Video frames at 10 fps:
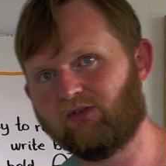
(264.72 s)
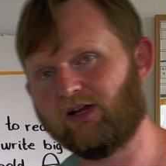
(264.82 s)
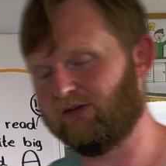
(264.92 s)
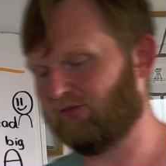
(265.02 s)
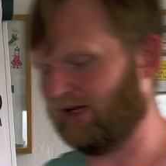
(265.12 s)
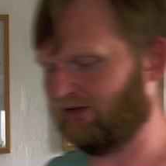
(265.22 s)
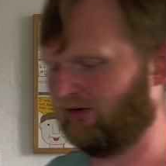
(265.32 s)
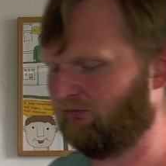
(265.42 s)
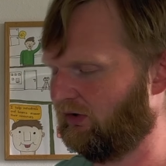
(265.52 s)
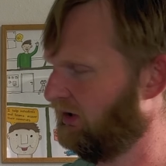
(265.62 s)
I write
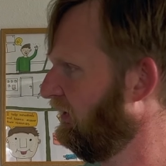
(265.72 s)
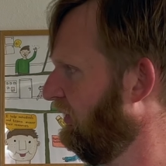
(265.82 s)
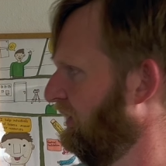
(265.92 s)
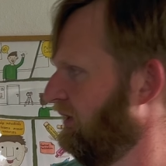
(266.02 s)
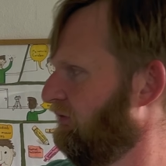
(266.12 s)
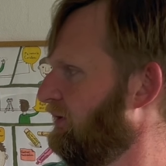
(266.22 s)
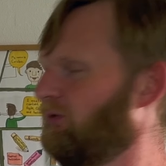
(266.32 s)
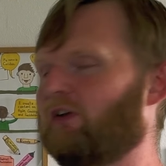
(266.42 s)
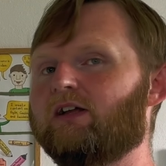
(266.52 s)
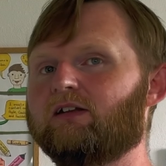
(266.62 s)
something on a flip
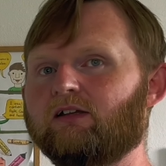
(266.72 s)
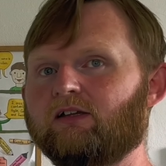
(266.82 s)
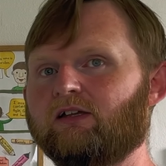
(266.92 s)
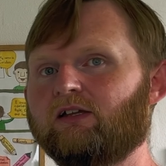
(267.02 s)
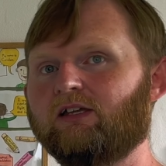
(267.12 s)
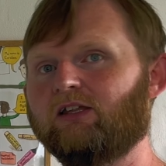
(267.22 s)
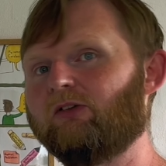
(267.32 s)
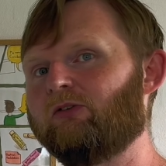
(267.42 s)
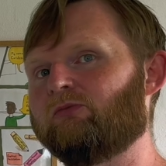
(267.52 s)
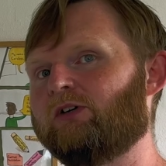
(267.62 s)
chart is
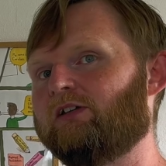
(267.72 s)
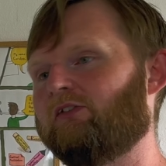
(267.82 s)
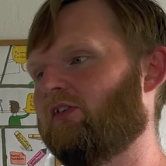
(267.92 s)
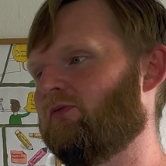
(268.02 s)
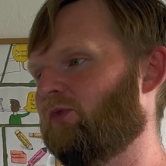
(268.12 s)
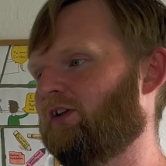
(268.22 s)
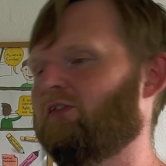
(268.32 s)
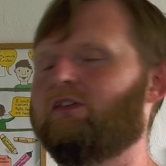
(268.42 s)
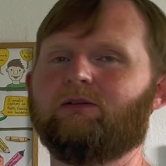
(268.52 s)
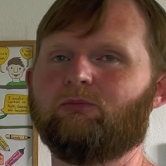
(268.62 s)
always a
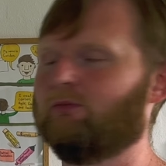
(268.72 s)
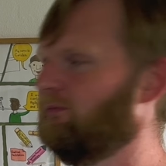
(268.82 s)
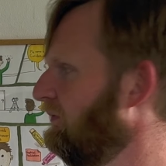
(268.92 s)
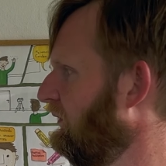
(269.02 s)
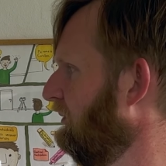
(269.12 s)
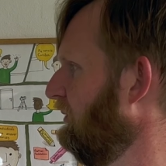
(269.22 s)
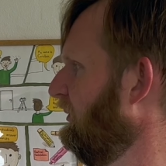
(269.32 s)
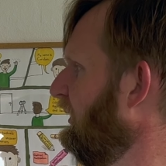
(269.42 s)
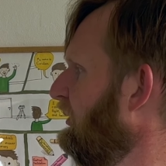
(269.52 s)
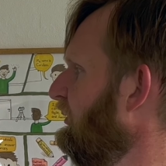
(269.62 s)
wedge tip, simply
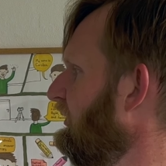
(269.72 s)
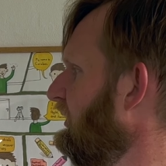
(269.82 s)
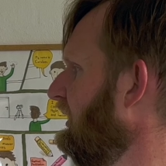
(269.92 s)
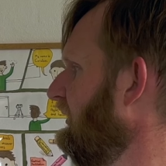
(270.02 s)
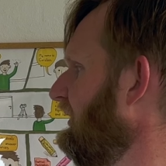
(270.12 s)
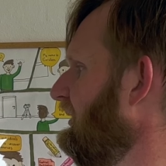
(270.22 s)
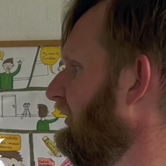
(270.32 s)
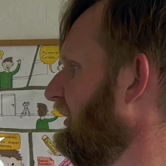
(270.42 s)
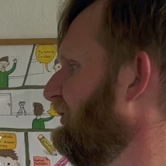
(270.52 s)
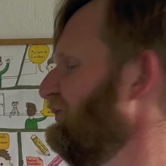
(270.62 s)
because it's
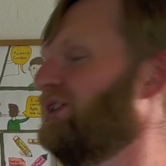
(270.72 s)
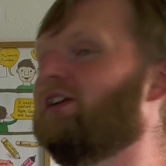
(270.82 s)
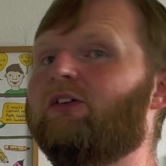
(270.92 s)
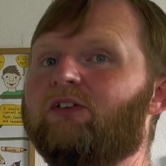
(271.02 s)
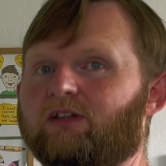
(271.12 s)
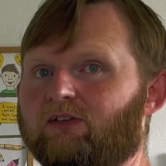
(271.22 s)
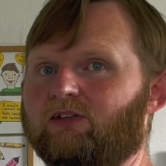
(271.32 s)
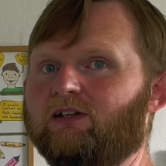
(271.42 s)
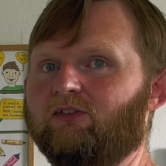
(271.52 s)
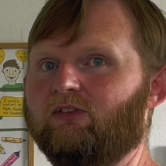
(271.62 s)
easier to read on the
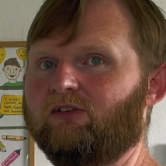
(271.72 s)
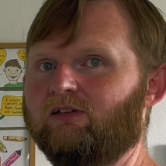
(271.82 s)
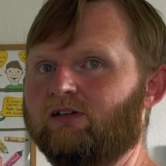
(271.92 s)
distance.